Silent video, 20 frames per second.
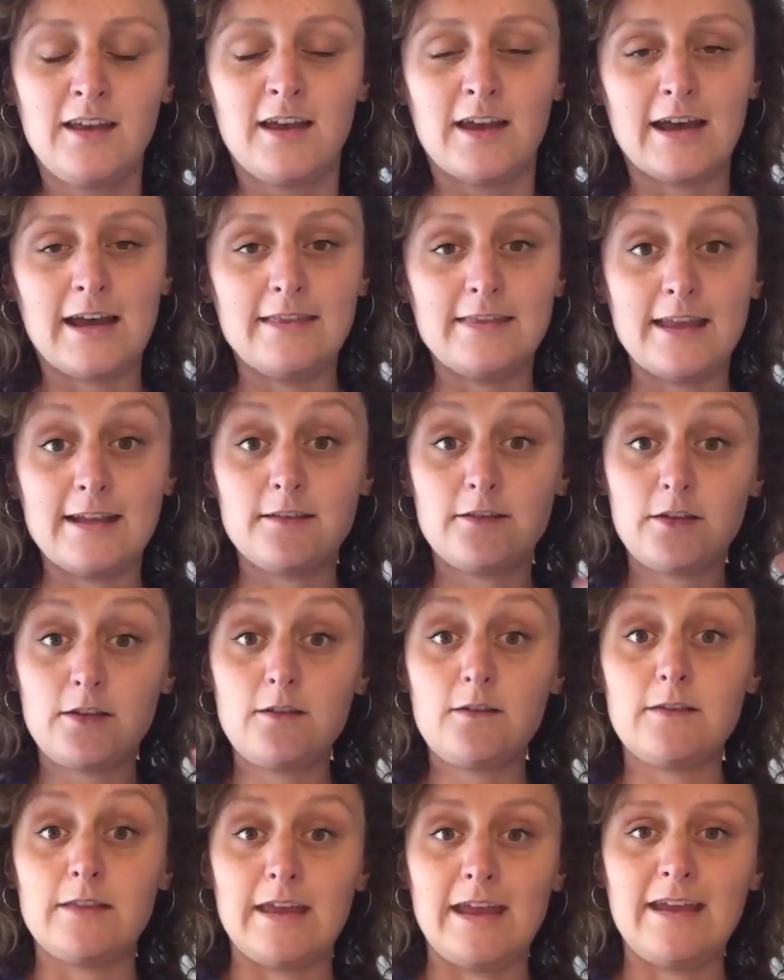And they
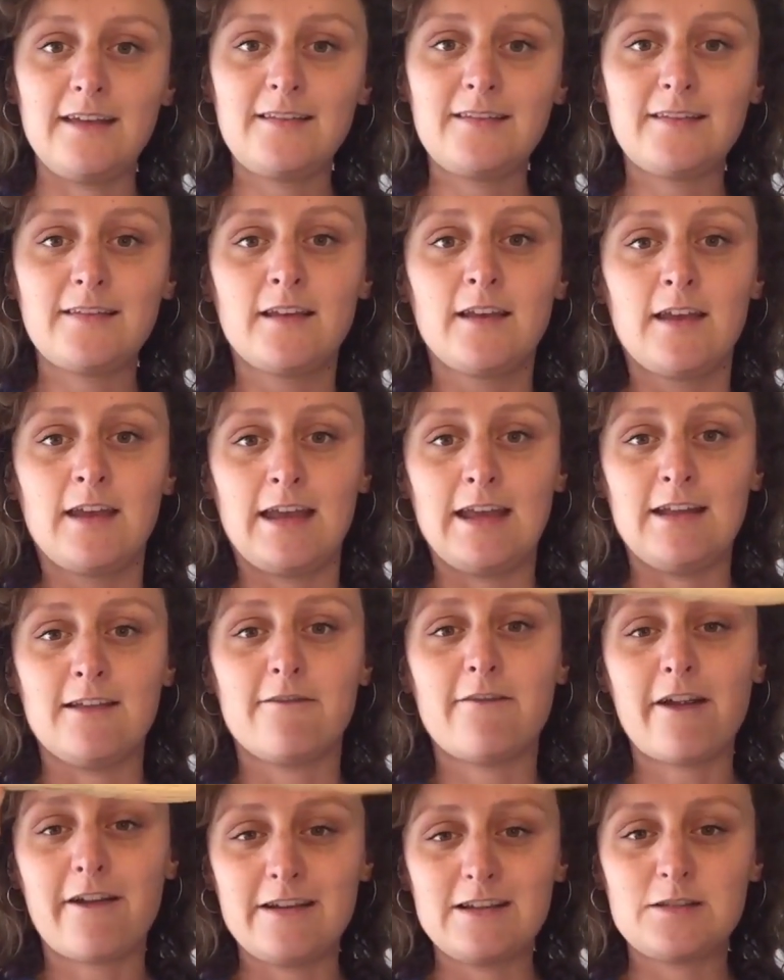do this in a
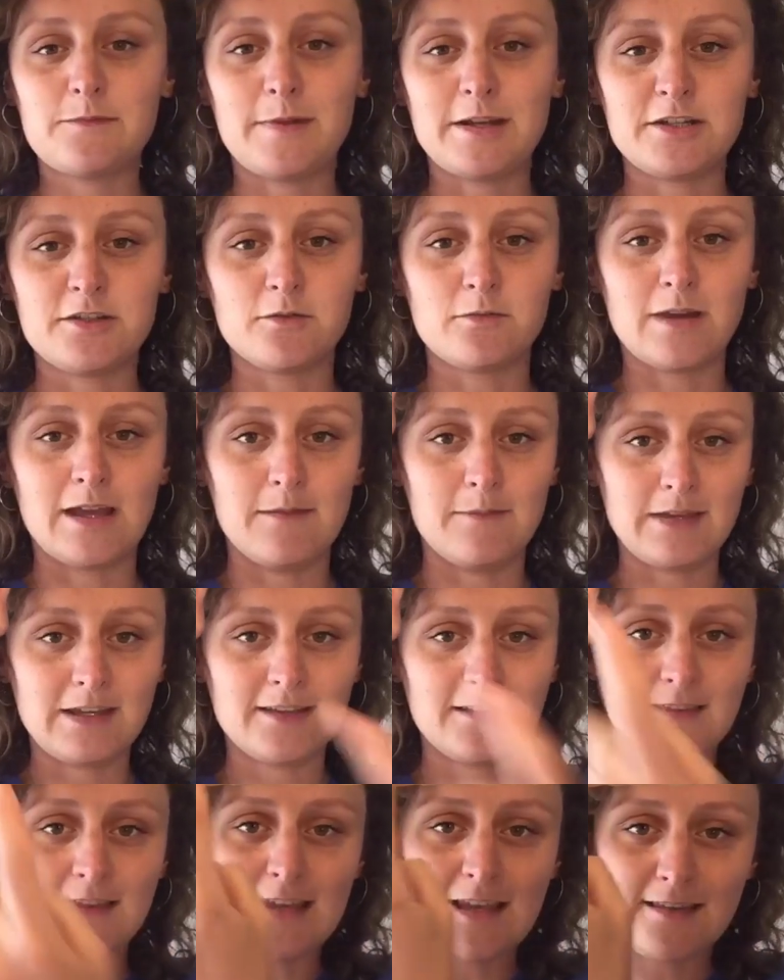very special way
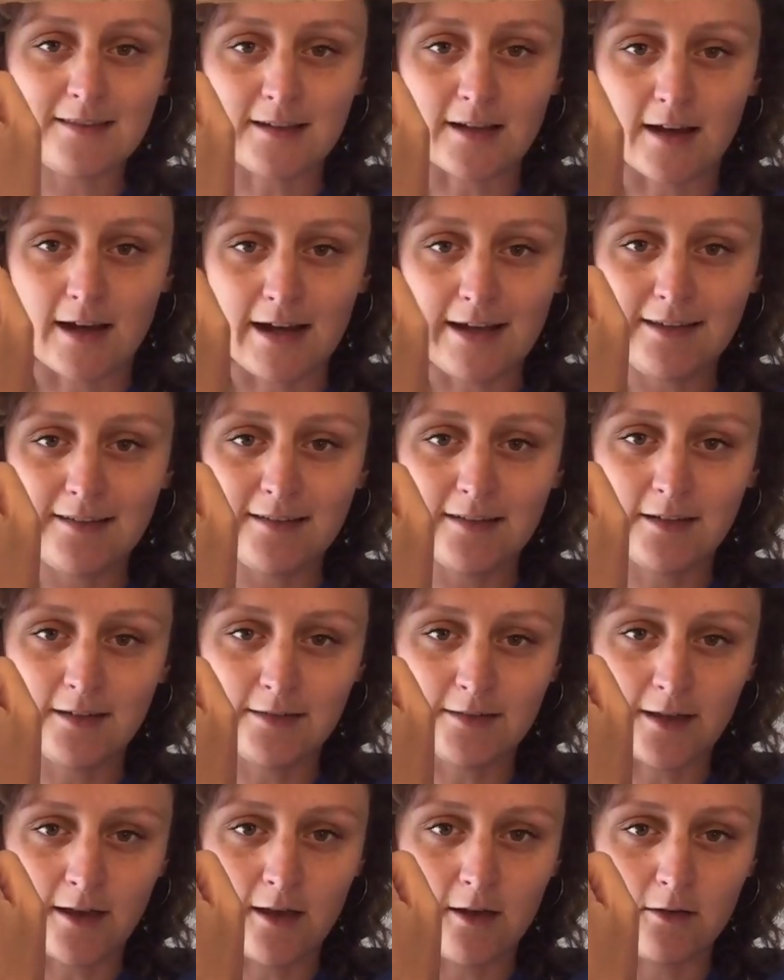because these guys,
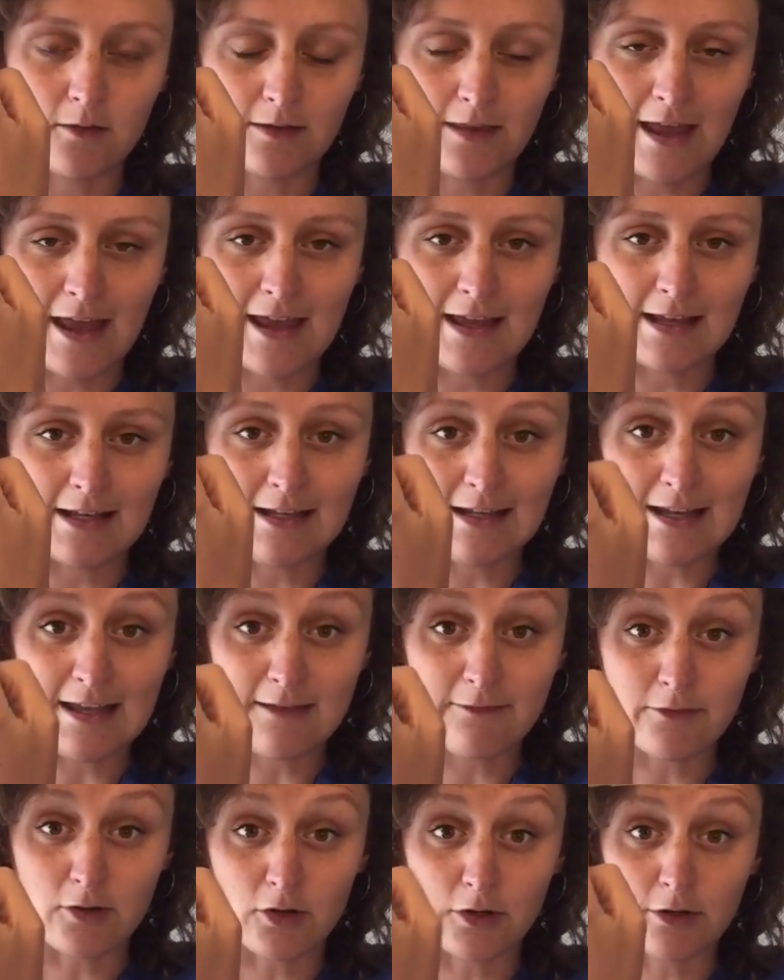so they
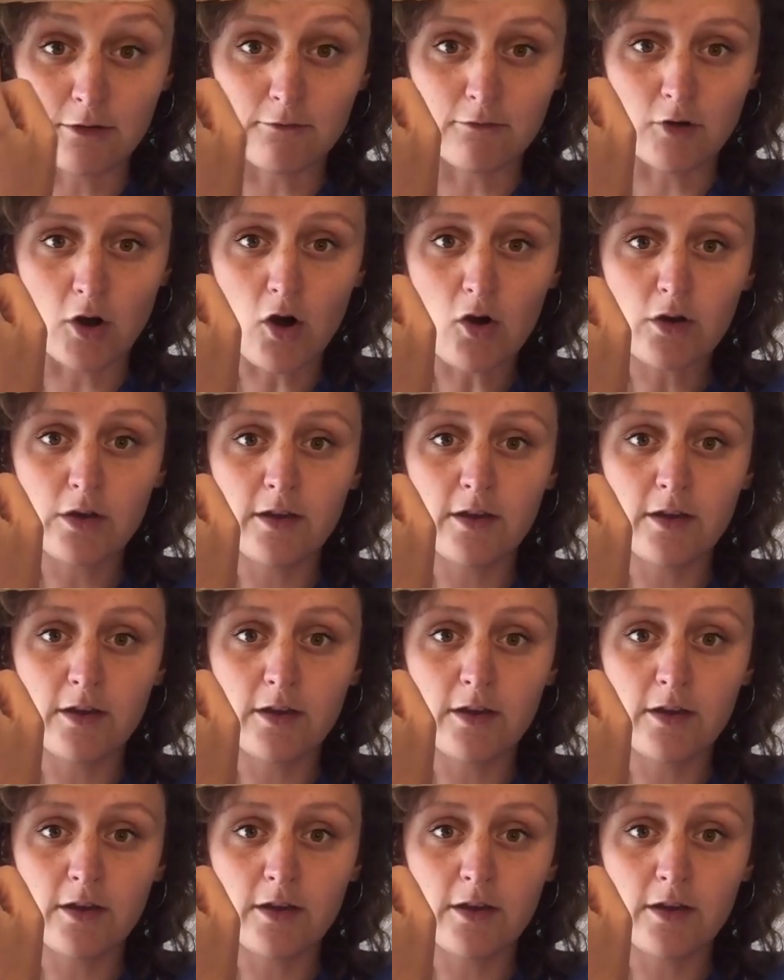live on a rock